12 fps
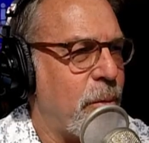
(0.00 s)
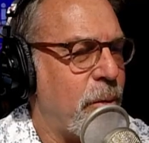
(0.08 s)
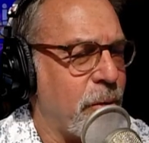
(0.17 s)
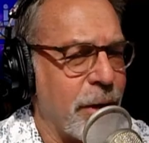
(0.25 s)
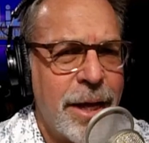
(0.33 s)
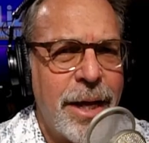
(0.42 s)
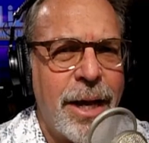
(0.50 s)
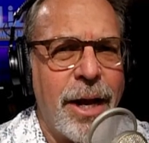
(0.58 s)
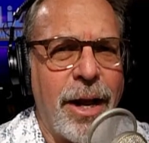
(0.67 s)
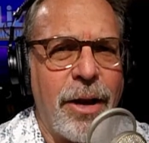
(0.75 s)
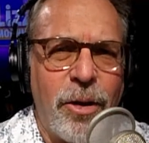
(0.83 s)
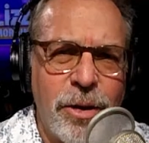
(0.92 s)
the world.
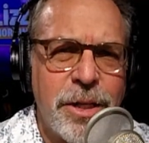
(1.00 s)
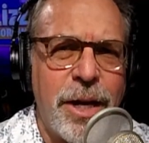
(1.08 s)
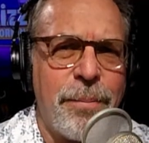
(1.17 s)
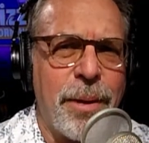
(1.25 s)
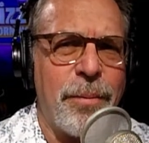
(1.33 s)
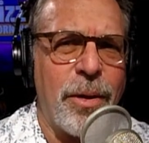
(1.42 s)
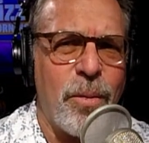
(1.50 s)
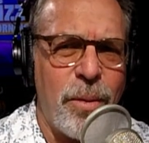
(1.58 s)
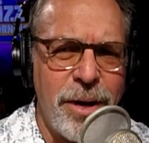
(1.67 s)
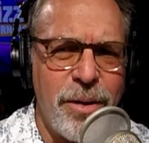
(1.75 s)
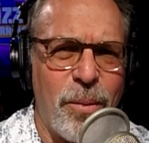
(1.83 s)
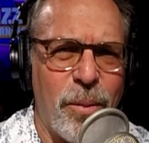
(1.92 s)
And I looked it up. I'm like,
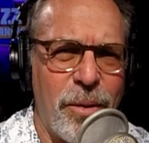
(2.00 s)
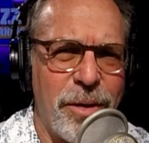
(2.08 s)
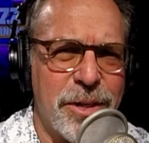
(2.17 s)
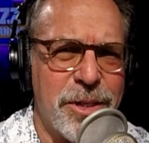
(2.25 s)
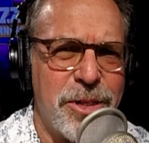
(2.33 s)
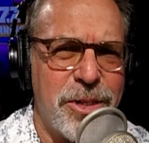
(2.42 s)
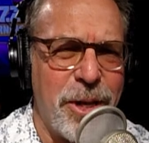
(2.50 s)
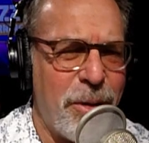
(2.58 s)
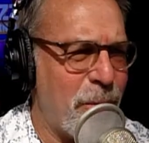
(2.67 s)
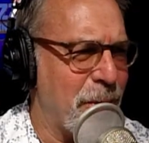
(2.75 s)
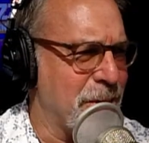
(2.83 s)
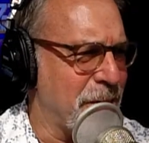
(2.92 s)
what in the world is
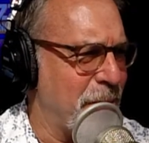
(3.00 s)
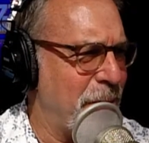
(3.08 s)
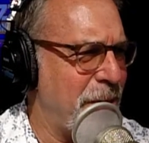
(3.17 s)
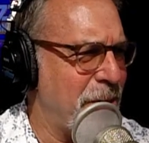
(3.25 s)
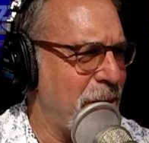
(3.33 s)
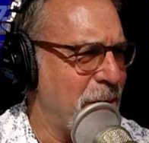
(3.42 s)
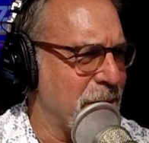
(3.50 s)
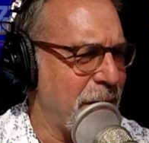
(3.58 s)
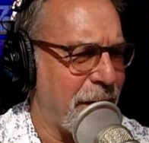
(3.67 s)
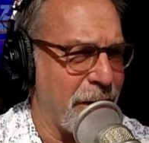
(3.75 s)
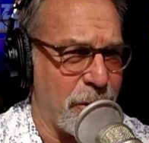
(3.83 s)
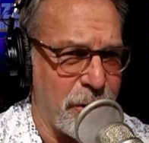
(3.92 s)
toe wrestling? What do you do? Is
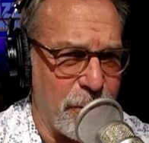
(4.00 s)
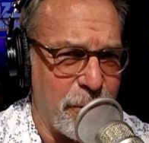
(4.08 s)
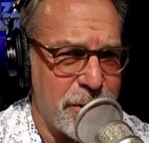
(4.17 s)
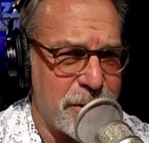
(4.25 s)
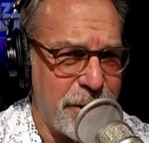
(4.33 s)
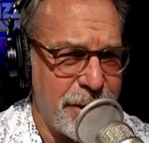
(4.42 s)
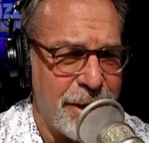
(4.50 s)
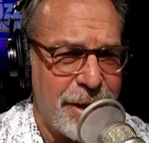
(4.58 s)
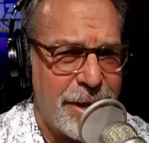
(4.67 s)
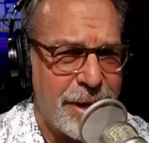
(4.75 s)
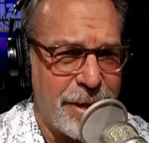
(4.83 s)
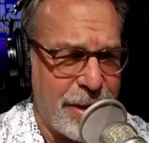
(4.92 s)
that like thumb wrestling?
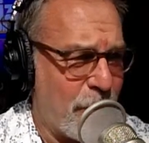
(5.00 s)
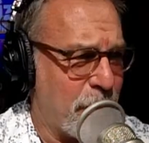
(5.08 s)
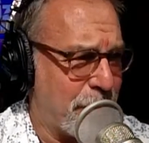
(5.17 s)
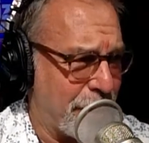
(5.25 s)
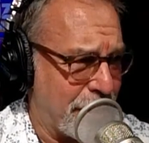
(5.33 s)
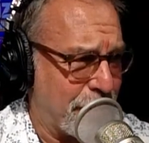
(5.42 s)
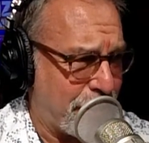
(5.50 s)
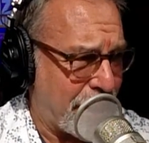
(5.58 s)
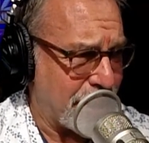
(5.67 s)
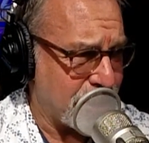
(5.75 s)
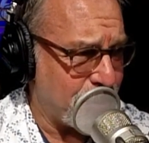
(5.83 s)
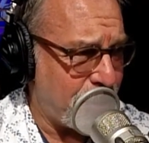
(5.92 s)
And that would be
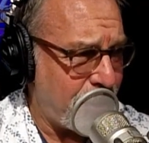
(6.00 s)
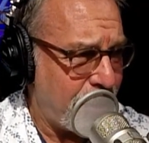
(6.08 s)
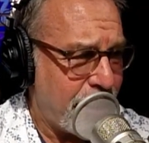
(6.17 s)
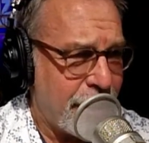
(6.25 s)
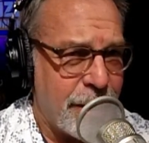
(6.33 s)
impossible.